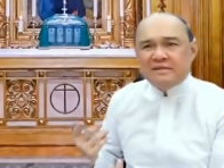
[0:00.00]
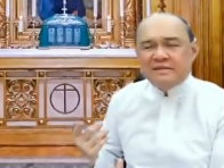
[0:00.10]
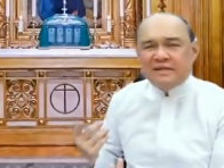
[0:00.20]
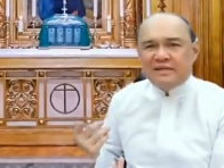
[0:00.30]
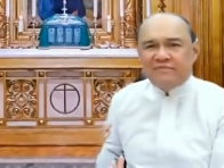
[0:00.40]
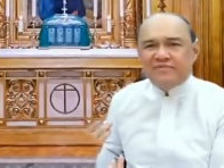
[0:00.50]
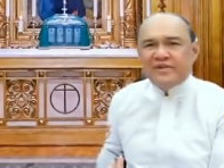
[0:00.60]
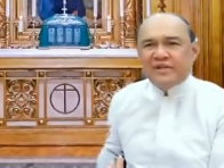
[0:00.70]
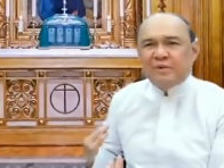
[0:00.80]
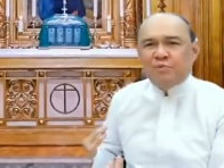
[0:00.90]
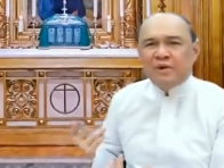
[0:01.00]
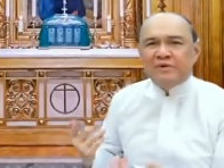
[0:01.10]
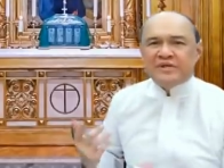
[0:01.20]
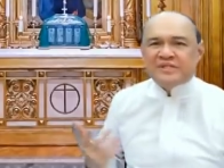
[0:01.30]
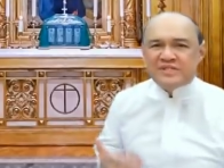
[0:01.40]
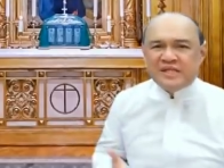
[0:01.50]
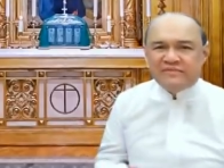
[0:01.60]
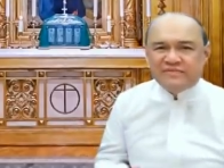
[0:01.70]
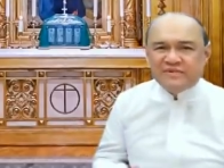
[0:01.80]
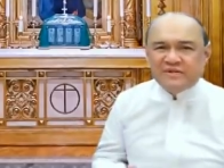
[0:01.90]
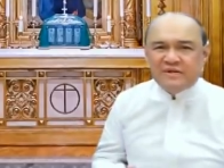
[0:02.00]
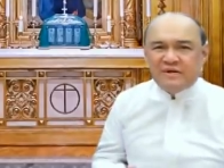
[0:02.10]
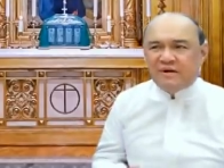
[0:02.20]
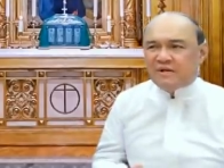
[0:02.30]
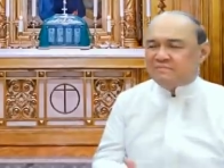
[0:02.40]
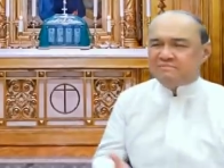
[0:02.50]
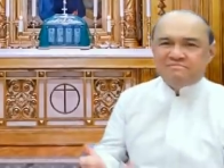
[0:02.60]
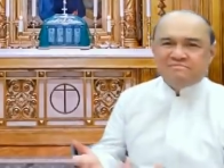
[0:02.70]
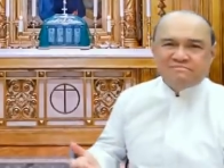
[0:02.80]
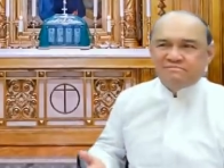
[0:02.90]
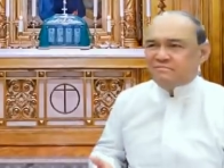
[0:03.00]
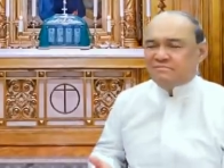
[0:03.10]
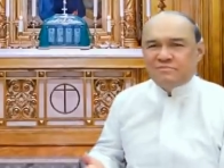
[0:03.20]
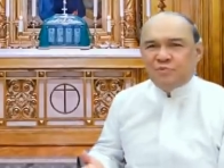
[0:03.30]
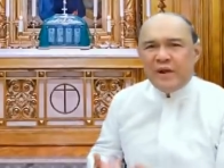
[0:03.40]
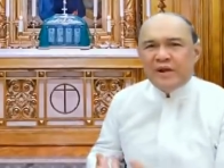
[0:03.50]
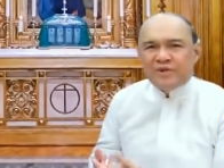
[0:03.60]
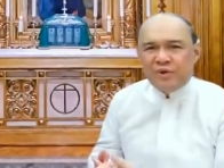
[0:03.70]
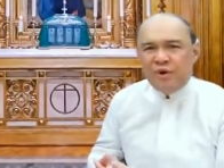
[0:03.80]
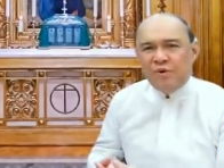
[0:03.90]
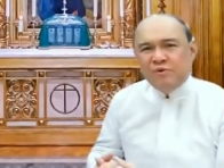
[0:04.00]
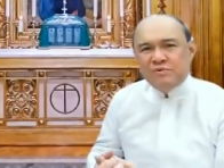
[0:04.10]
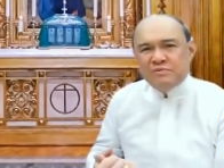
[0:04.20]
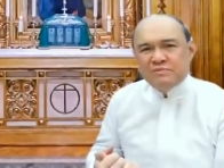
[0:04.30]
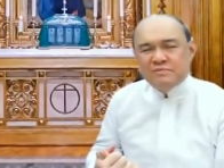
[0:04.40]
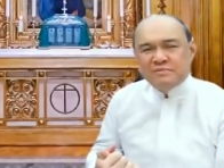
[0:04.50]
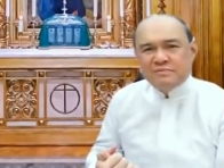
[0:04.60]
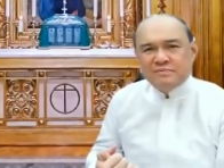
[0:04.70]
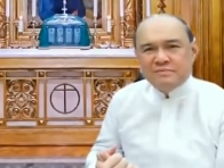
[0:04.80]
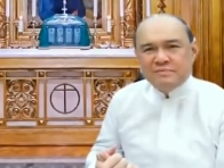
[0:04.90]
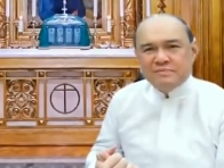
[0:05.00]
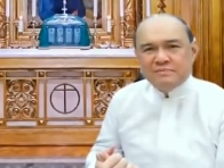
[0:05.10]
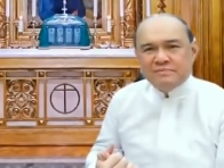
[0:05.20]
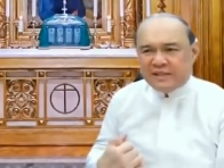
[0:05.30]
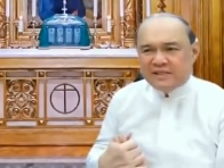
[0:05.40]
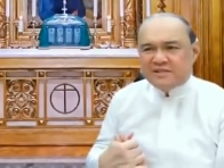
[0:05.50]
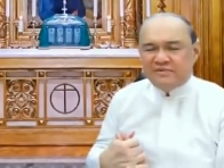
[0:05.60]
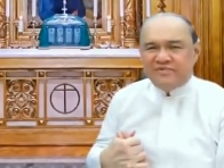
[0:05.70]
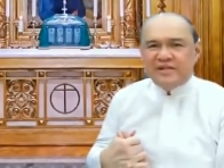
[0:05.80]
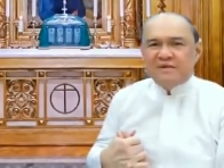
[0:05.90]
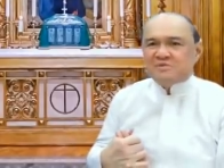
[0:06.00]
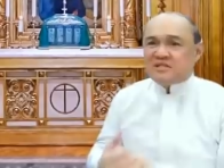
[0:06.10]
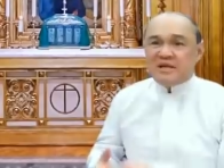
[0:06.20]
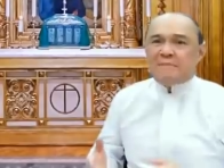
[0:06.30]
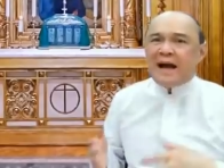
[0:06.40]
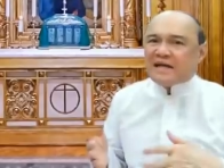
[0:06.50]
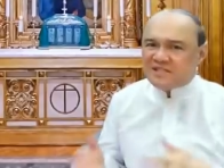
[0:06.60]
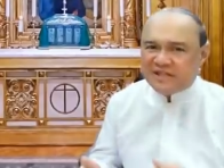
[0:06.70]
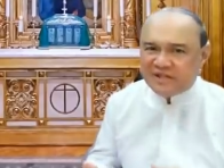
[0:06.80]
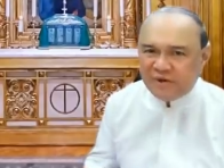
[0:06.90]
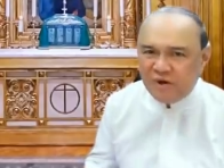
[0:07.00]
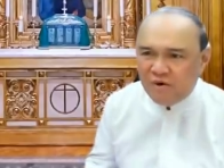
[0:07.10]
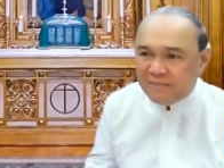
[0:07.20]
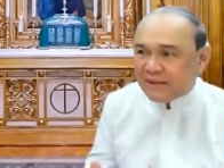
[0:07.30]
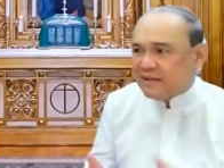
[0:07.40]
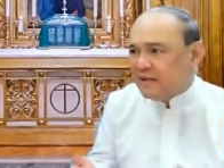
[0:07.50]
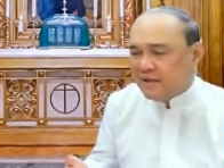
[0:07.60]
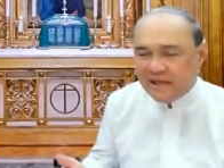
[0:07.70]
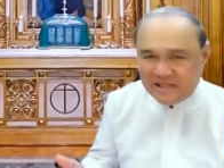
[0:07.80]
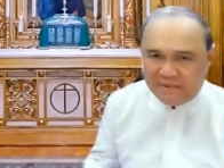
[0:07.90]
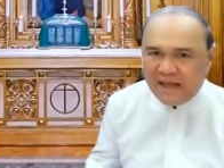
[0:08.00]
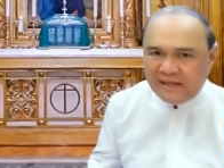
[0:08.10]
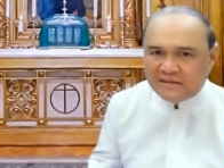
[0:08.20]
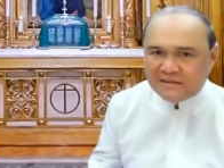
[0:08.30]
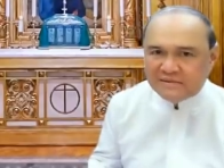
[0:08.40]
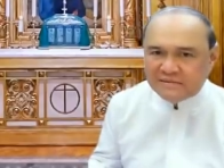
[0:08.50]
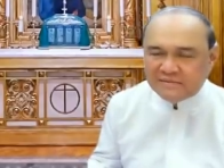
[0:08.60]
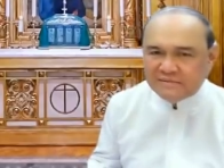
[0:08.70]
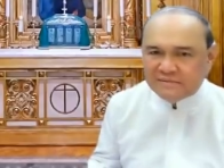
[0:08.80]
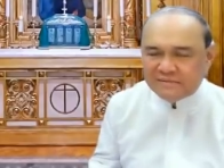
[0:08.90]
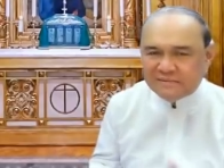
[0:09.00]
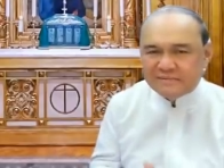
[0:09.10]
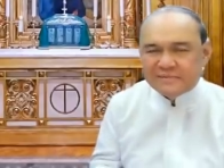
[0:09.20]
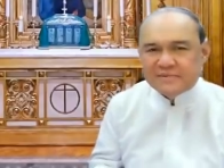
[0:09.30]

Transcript: that the freedom will receive on where to go, because freedom is the capacity to go, but it's blind. Hmm?